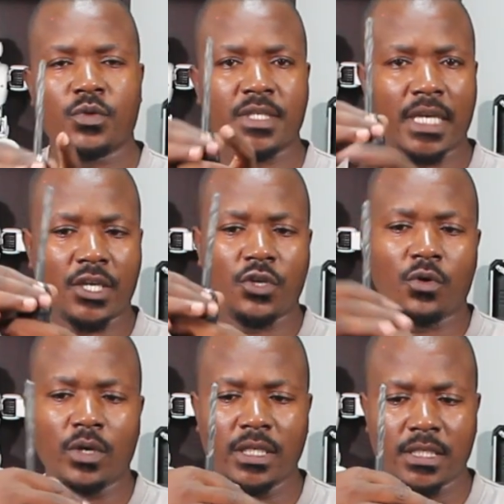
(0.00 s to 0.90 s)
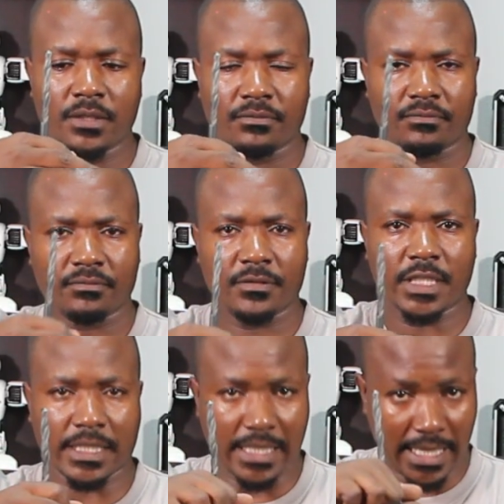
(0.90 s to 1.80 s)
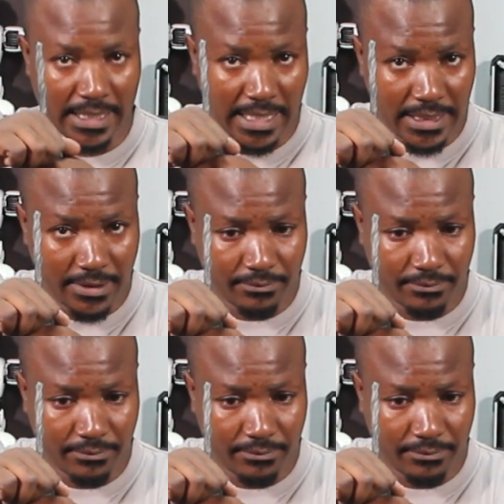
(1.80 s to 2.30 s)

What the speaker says: secure it, just like that.